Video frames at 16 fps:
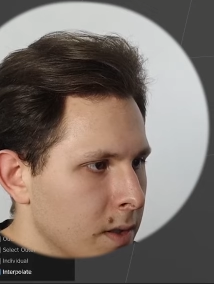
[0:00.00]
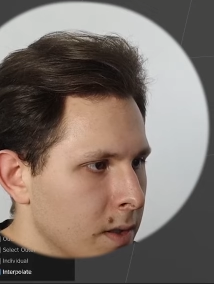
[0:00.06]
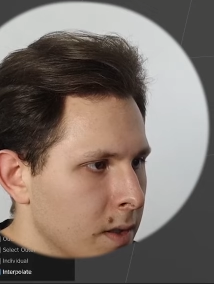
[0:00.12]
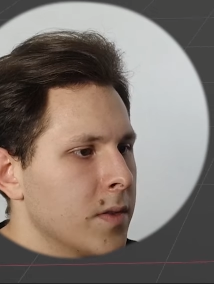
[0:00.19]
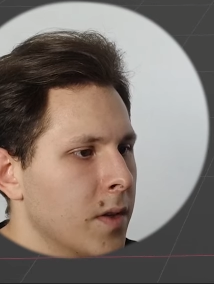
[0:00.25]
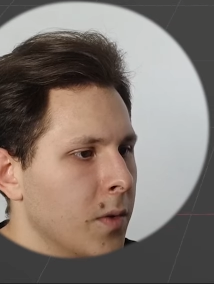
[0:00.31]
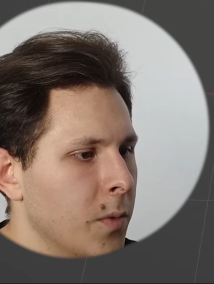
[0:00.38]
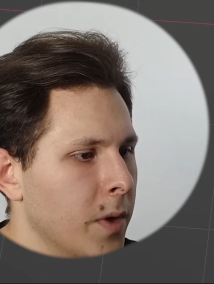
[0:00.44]

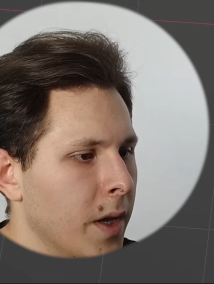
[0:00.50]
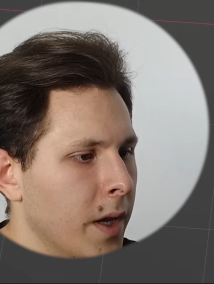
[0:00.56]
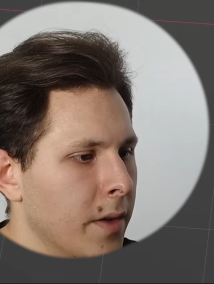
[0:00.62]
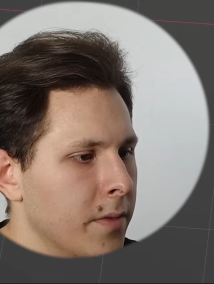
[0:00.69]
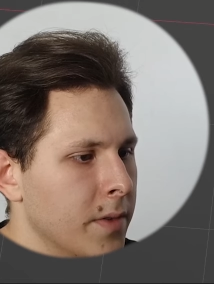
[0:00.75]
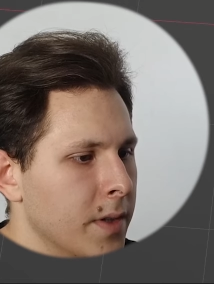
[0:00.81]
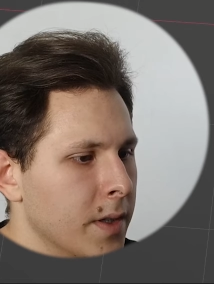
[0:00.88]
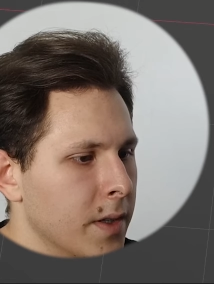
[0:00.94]
So we
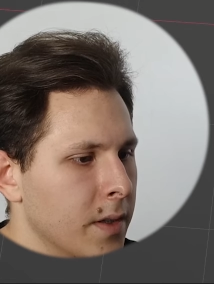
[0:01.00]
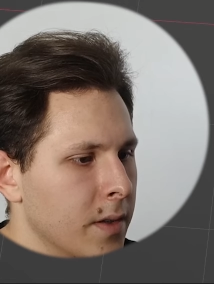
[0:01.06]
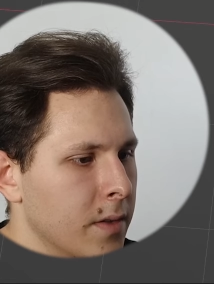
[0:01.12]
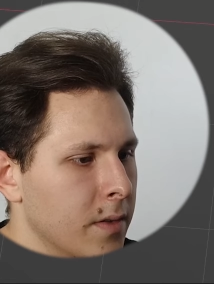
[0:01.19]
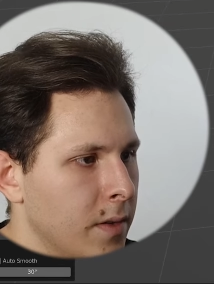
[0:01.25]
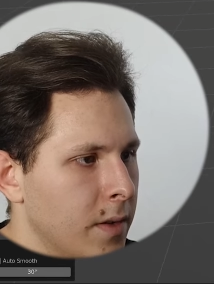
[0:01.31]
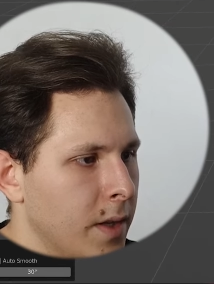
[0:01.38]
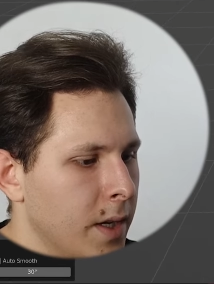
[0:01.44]
have the
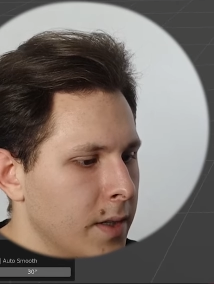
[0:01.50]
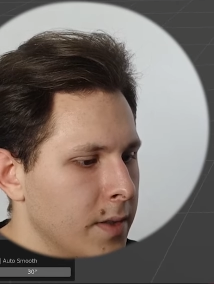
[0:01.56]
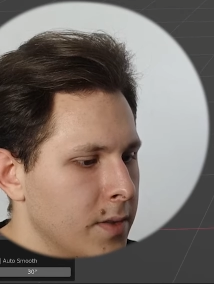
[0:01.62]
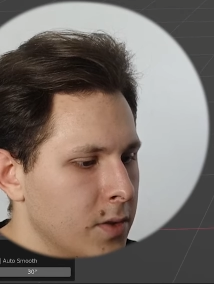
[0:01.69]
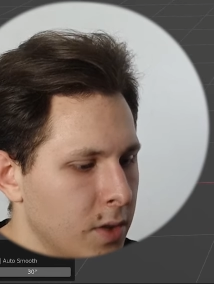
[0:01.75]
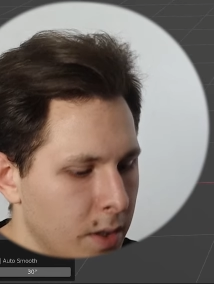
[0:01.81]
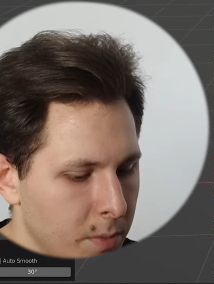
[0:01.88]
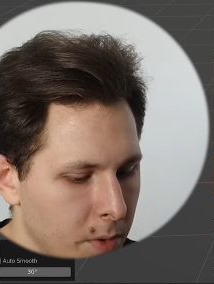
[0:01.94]
nice
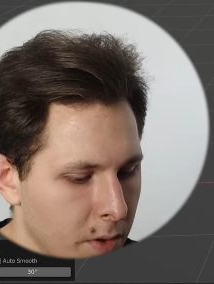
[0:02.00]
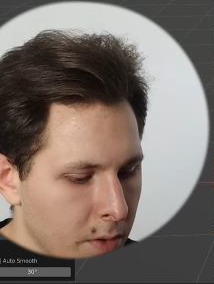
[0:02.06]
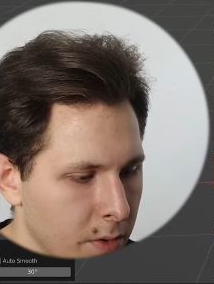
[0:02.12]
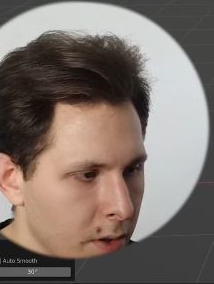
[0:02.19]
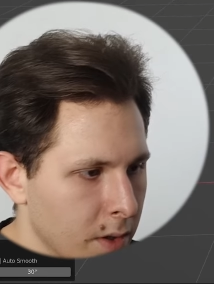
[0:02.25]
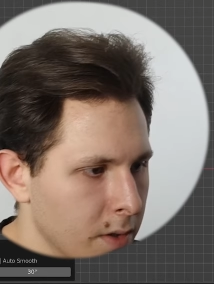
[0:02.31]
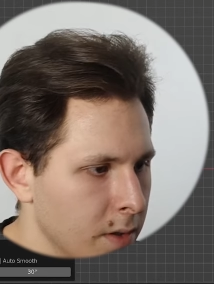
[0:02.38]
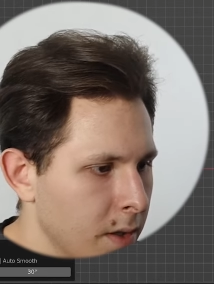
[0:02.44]
shape
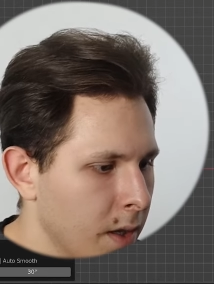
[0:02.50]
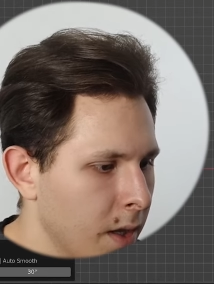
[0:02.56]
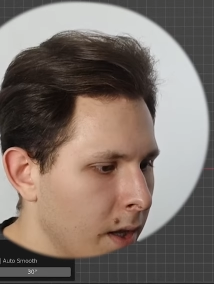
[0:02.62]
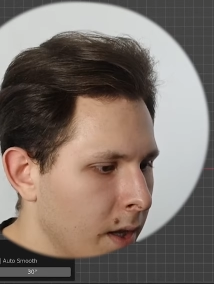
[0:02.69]
going on.